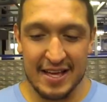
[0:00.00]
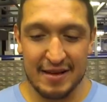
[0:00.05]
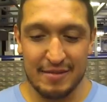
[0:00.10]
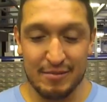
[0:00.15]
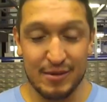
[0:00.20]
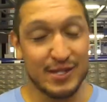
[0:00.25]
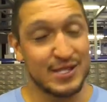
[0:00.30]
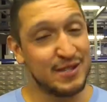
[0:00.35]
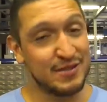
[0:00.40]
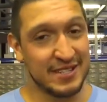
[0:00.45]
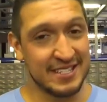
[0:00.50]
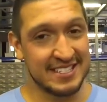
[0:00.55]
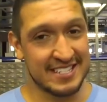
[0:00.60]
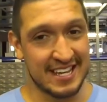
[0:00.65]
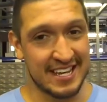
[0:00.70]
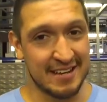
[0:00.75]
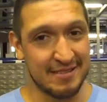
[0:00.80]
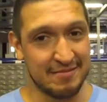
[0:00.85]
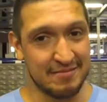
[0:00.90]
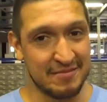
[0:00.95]
Most of the
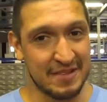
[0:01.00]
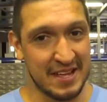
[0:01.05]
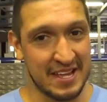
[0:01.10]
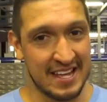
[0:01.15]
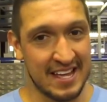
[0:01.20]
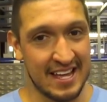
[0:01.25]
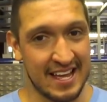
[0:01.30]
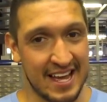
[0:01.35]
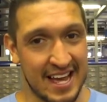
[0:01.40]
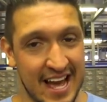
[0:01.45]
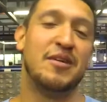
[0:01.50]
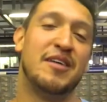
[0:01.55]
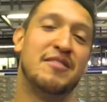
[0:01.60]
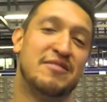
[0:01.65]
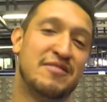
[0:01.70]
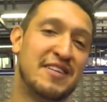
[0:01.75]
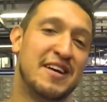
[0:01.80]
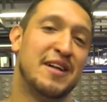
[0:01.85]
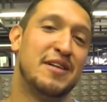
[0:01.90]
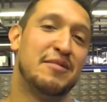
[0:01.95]
time I
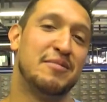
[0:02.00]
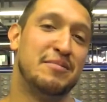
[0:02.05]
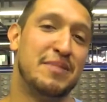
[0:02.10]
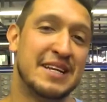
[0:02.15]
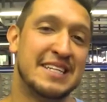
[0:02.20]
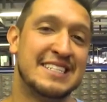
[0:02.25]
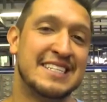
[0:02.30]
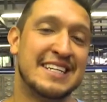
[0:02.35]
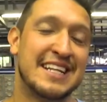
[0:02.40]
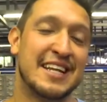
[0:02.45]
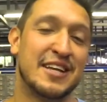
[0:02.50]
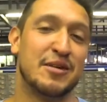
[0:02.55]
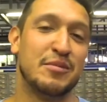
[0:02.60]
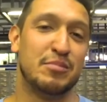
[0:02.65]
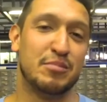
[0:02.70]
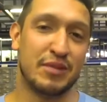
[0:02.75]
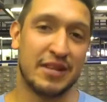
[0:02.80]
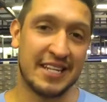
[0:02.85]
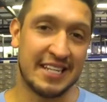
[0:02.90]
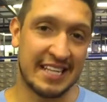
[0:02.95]
felt basically
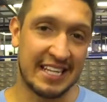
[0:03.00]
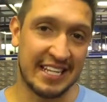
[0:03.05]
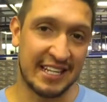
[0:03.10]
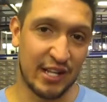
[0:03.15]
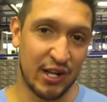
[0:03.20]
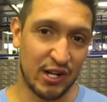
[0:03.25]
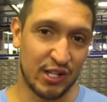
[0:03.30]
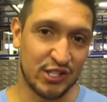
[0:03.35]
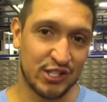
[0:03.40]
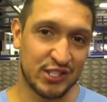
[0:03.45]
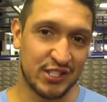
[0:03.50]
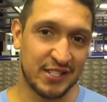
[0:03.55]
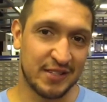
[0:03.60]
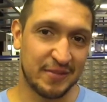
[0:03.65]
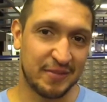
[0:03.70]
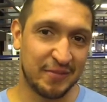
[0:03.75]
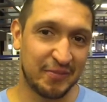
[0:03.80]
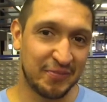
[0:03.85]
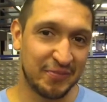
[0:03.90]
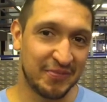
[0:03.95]
completely lost.
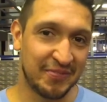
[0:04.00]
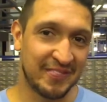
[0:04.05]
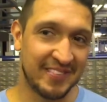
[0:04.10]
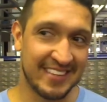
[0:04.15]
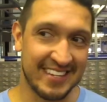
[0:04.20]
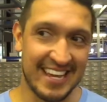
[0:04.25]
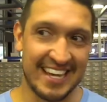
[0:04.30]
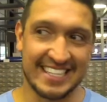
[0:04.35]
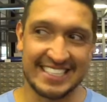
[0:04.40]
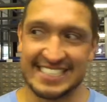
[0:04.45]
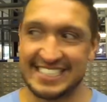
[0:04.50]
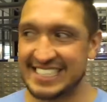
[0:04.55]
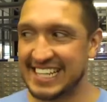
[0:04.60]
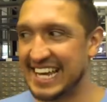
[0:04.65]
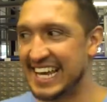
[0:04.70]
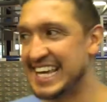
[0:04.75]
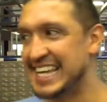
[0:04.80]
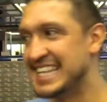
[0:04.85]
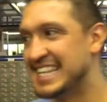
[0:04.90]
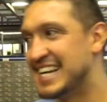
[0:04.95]
Yes,
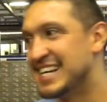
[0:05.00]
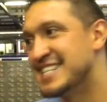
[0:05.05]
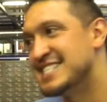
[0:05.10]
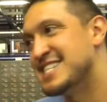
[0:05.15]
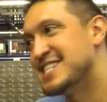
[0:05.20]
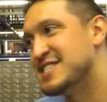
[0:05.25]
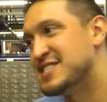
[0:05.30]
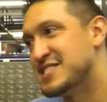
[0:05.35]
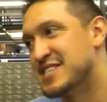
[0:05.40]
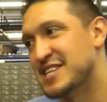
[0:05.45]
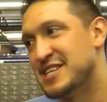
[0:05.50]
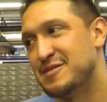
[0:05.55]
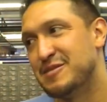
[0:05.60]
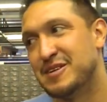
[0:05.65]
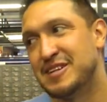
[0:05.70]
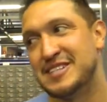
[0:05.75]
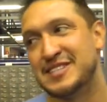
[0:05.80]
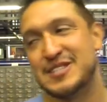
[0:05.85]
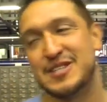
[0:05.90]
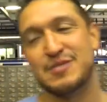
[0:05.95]
and that is understandable,
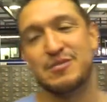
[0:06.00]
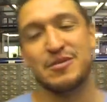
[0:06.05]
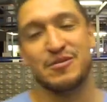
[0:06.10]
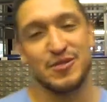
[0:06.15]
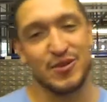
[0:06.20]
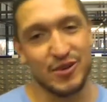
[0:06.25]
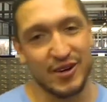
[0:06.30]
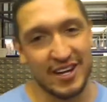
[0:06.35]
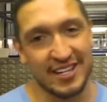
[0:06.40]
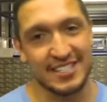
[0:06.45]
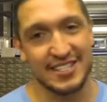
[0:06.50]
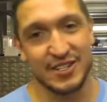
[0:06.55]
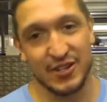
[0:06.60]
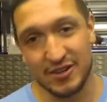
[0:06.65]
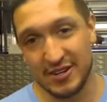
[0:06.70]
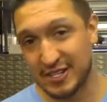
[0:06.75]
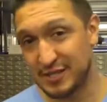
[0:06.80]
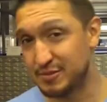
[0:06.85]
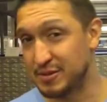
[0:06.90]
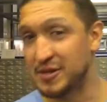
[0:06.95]
and some of you guys are
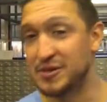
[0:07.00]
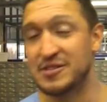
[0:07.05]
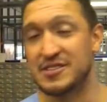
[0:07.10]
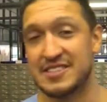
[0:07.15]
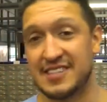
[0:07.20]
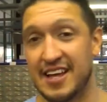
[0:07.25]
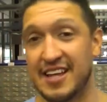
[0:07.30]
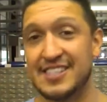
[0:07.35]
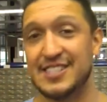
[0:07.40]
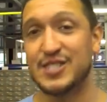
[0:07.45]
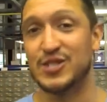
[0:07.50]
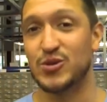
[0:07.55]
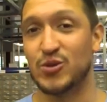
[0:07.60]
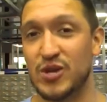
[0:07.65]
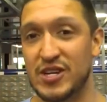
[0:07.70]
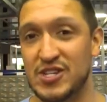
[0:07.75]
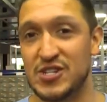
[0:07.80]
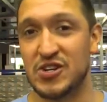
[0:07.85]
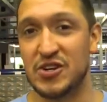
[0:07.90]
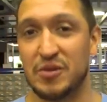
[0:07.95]
gonna experience that
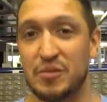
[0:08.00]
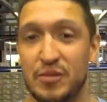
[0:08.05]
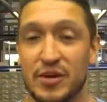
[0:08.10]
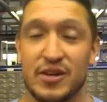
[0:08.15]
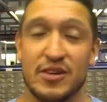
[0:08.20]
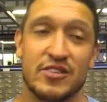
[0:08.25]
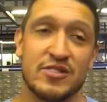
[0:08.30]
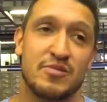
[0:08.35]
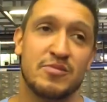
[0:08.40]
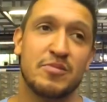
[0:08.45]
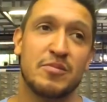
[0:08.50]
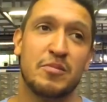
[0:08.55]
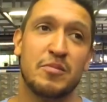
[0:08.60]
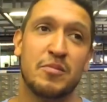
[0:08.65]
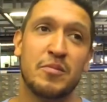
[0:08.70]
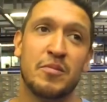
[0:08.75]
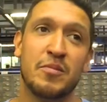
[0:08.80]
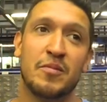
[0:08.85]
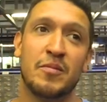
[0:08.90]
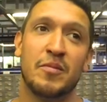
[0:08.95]
situation because
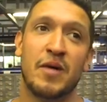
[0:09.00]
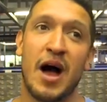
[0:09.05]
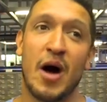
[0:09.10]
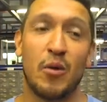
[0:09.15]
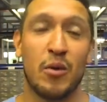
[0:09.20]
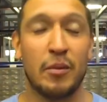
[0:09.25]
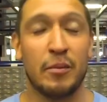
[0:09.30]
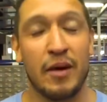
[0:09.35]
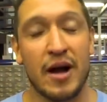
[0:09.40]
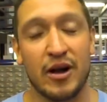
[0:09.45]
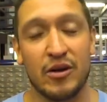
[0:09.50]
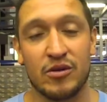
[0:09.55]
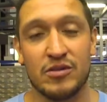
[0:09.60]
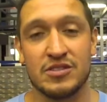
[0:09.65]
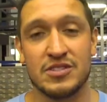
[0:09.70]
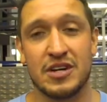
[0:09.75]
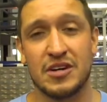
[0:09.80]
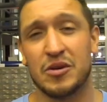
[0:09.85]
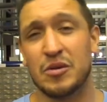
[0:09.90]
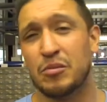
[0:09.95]
mm, our
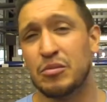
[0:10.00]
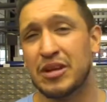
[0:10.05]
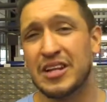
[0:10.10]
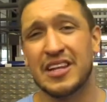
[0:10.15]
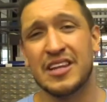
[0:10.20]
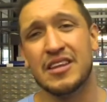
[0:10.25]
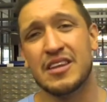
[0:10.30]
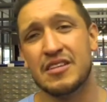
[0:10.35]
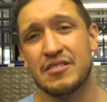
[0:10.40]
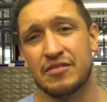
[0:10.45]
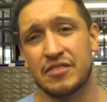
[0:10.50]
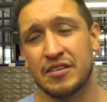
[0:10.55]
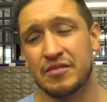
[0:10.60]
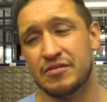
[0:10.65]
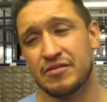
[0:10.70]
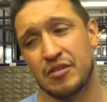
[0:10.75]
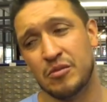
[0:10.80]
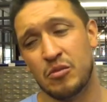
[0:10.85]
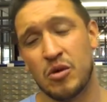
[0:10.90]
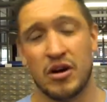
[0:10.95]
backgrounds are completely different
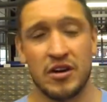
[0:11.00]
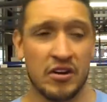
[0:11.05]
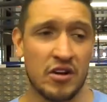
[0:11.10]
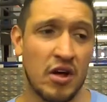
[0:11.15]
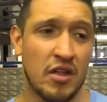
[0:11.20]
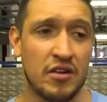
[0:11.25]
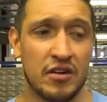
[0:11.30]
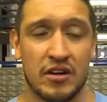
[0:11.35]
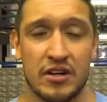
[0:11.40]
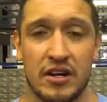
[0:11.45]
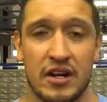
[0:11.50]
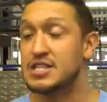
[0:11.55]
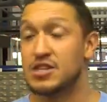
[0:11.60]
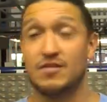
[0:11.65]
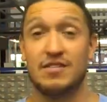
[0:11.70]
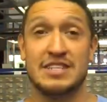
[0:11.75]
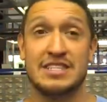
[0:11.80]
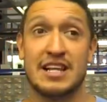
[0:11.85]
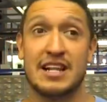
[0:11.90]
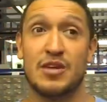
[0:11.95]
from one another. So
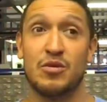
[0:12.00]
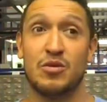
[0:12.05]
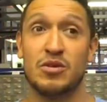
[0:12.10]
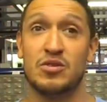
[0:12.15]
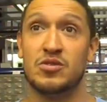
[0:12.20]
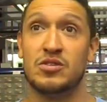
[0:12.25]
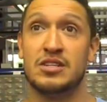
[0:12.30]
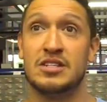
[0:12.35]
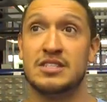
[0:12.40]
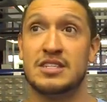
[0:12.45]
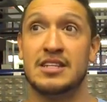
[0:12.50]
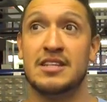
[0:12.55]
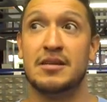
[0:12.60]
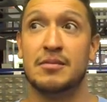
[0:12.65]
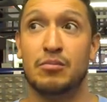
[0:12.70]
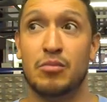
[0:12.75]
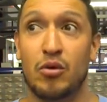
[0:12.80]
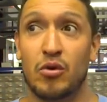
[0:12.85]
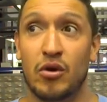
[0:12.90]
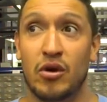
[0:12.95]
basically, when you're in the
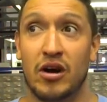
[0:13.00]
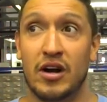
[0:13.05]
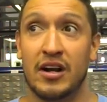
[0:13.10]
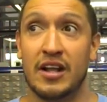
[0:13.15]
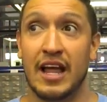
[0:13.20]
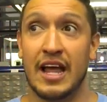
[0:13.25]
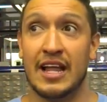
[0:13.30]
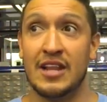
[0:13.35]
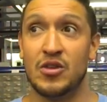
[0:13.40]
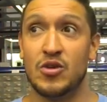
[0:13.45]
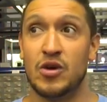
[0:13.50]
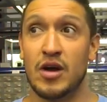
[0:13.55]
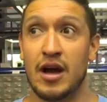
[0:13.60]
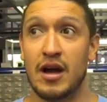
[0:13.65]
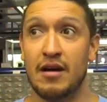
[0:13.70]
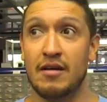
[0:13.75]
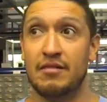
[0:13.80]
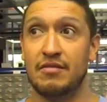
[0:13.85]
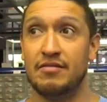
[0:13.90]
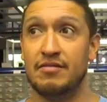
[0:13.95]
board and you
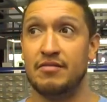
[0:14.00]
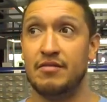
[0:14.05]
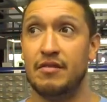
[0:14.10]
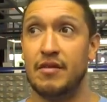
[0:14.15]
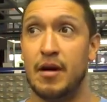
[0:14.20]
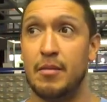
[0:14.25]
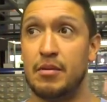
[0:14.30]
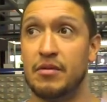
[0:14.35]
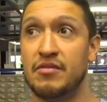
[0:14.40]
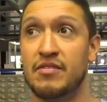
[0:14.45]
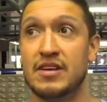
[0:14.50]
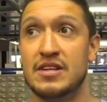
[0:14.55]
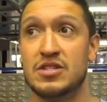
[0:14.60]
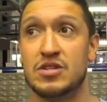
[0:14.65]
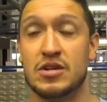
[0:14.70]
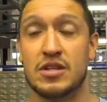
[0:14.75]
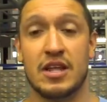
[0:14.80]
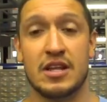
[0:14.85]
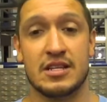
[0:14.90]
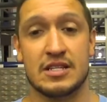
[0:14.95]
have a
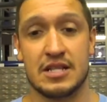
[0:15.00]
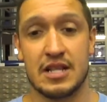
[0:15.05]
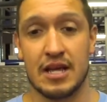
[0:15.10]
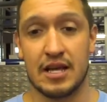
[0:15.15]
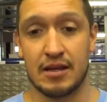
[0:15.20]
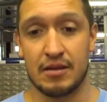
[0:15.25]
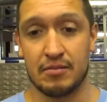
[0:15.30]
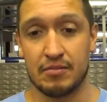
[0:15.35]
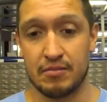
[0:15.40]
professor that is like